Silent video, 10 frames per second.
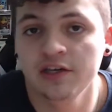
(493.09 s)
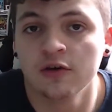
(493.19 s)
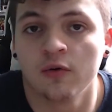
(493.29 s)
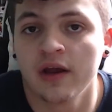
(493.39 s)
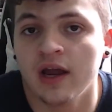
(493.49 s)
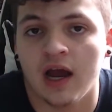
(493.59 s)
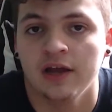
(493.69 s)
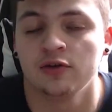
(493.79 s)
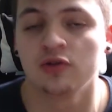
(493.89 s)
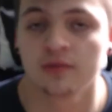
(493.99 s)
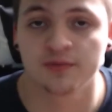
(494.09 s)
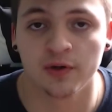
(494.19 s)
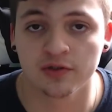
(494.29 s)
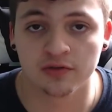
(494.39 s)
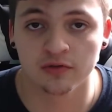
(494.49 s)
Either way, I do what I'm
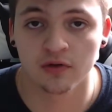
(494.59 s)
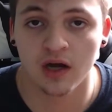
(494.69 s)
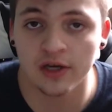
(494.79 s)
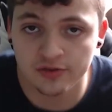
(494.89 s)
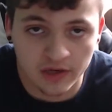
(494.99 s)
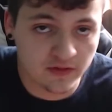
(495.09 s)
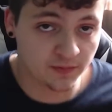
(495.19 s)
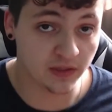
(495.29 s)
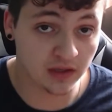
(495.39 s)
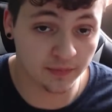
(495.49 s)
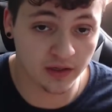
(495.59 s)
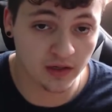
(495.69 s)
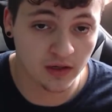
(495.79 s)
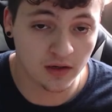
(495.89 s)
supposed to. I drive the speed limit.